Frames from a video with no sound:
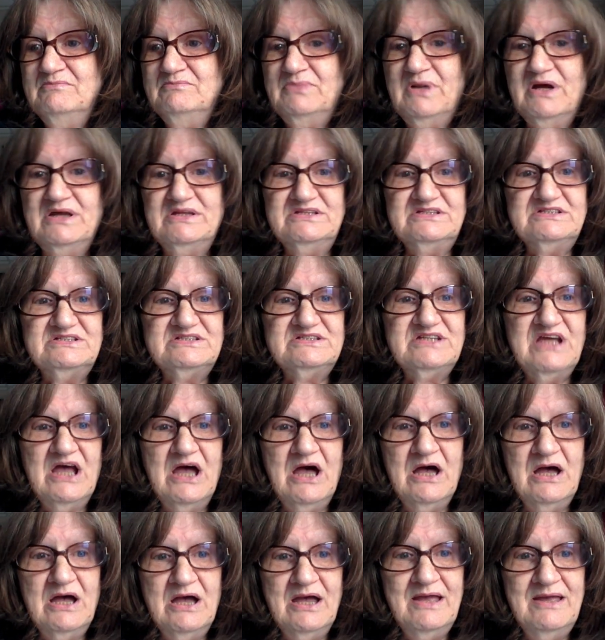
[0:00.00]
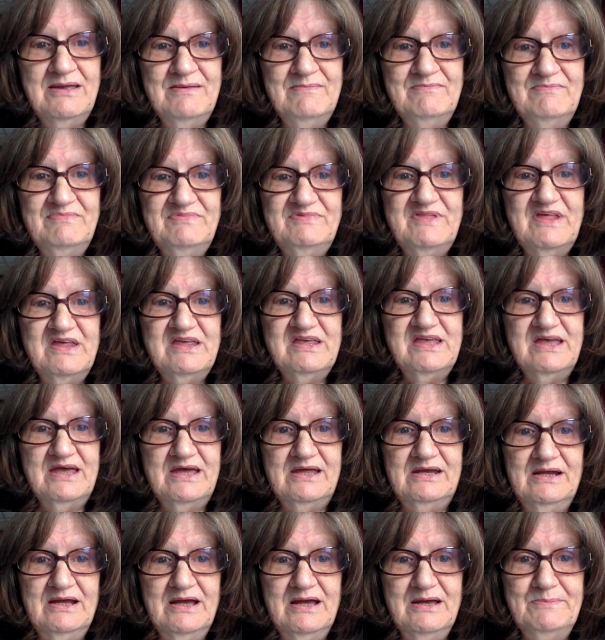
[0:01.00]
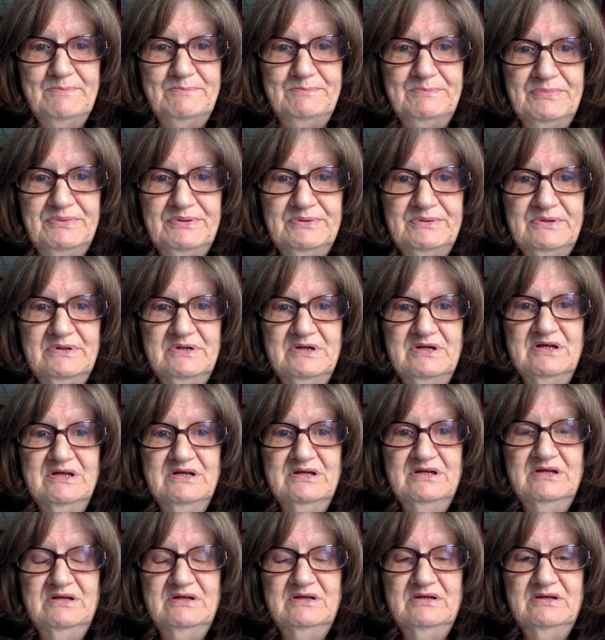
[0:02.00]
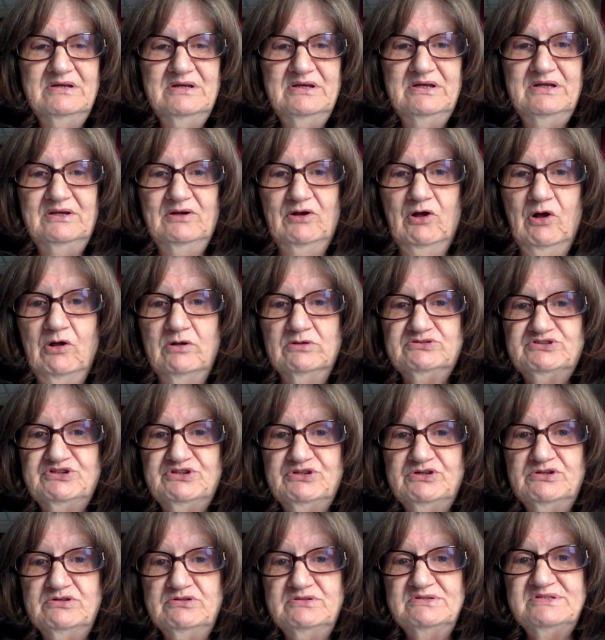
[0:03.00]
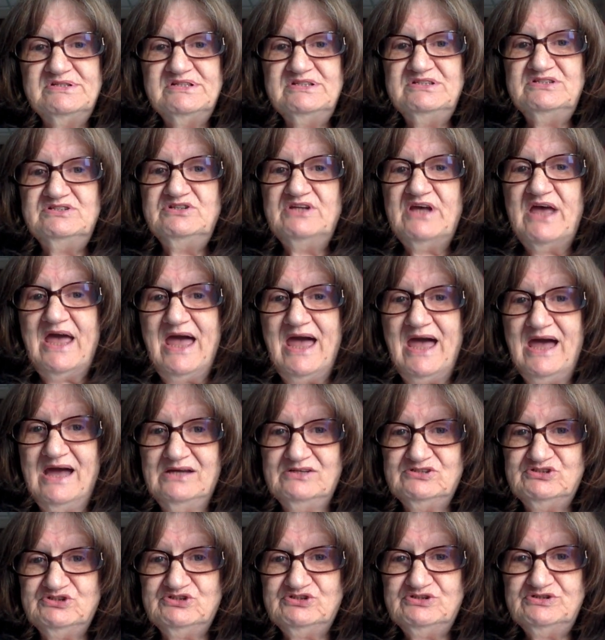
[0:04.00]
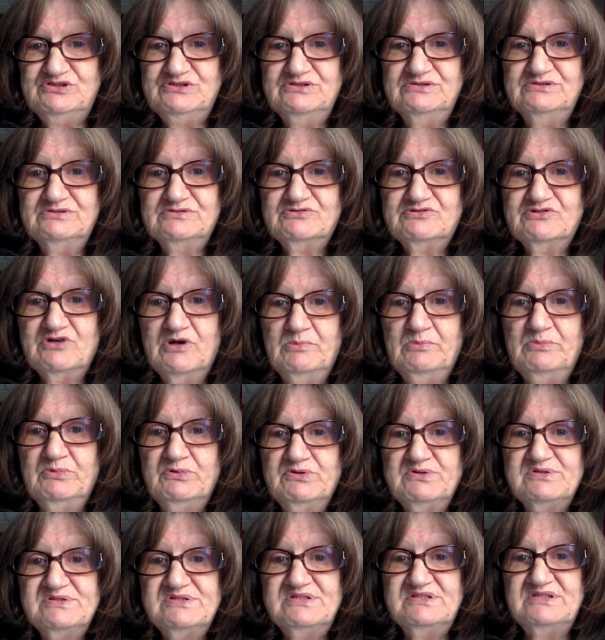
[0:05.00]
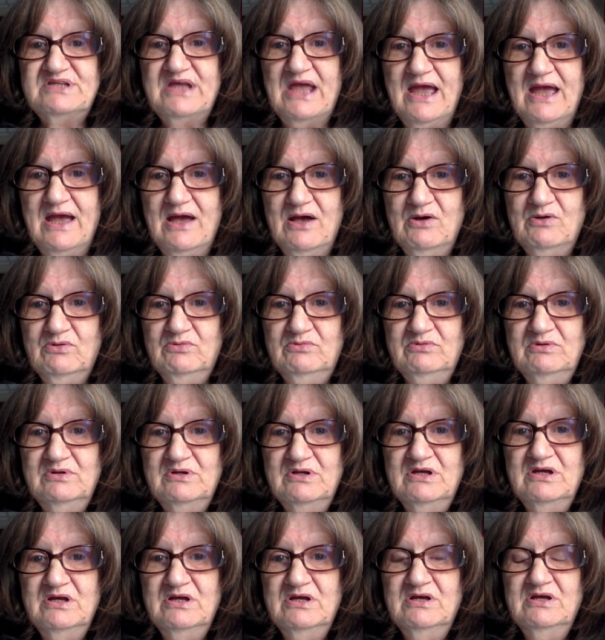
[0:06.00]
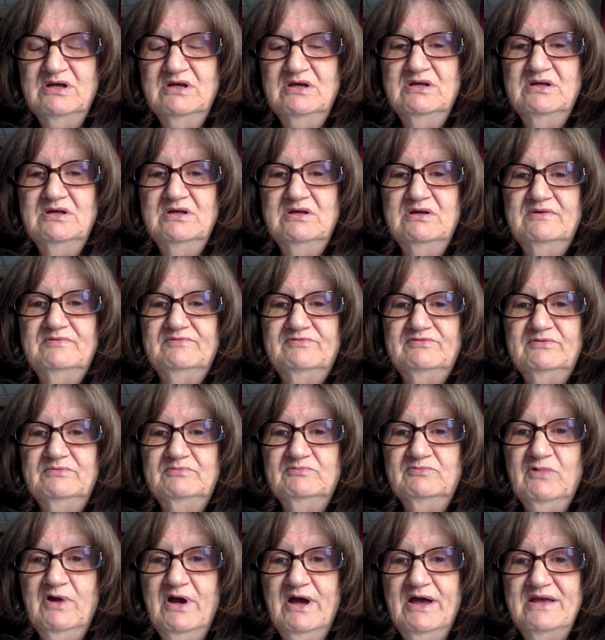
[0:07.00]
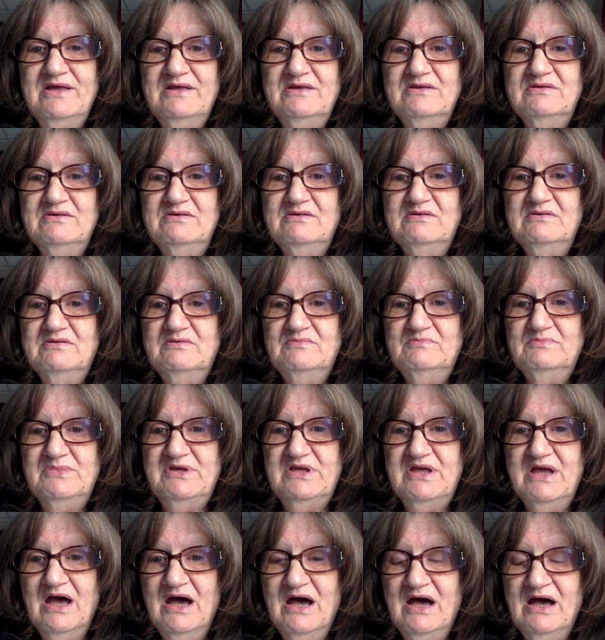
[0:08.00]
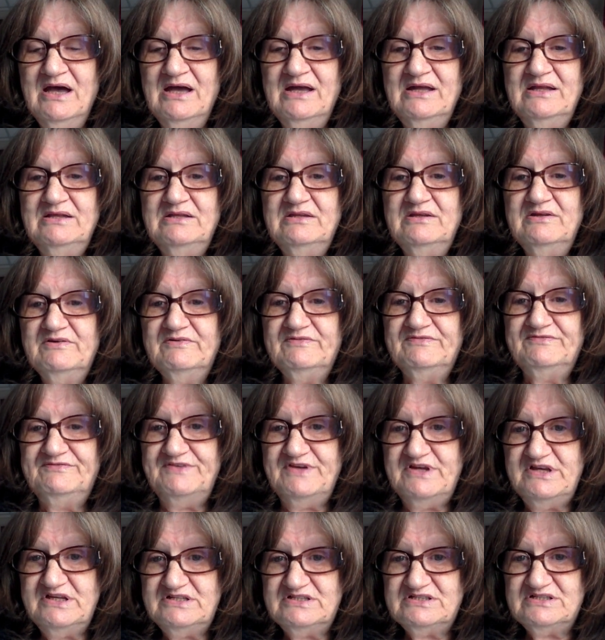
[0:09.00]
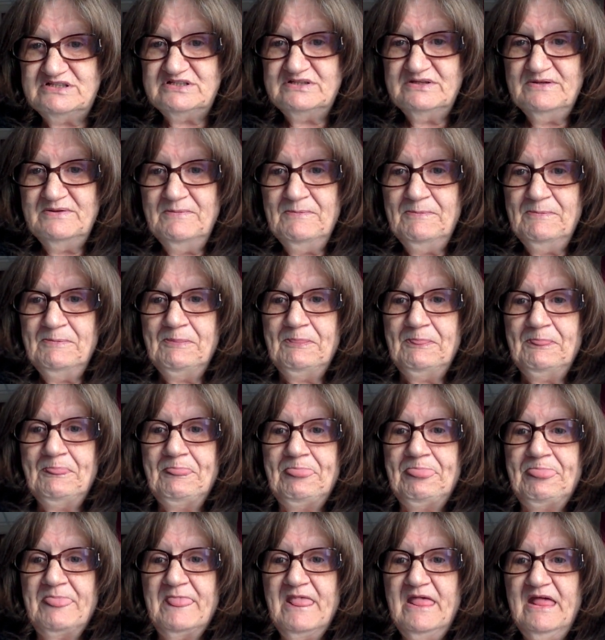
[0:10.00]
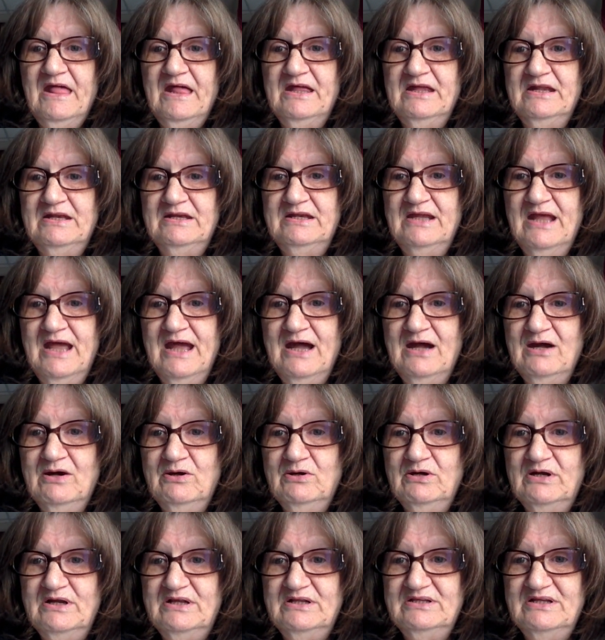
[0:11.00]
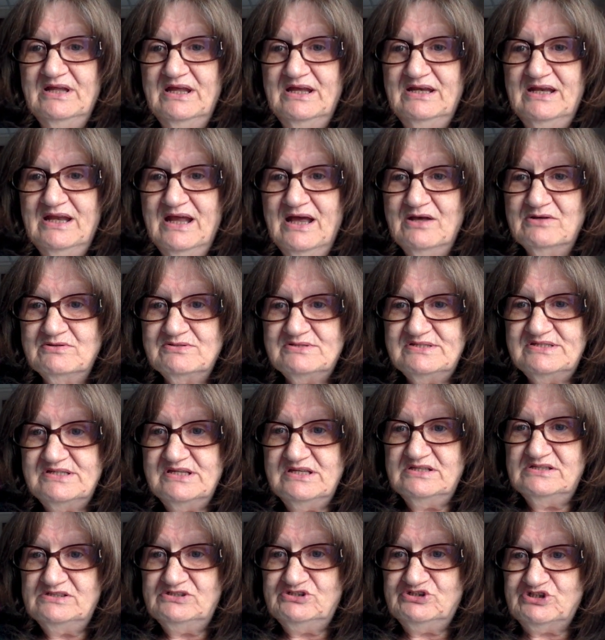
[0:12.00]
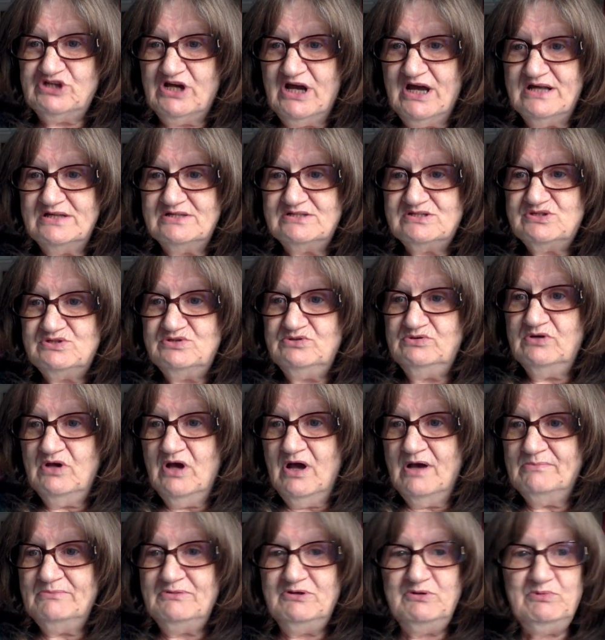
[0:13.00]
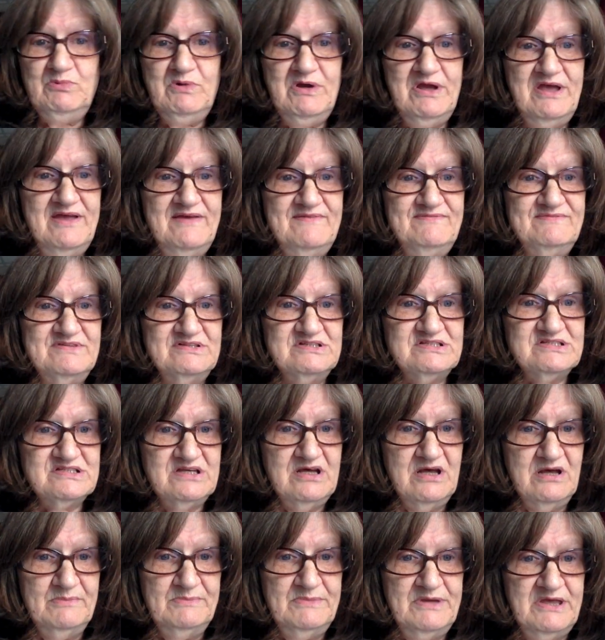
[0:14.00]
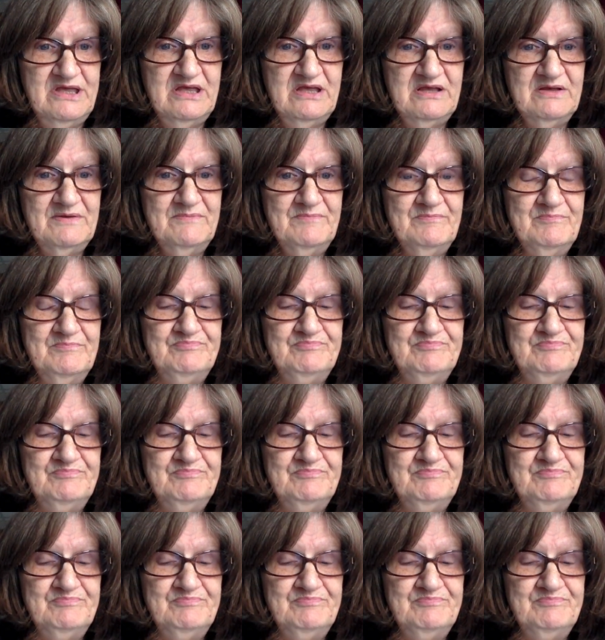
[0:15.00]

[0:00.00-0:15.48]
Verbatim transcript: By the time they get up, it all turns into ash, crumbles down from right behind their feet. And now and they now see the giant tsunami wave that's coming.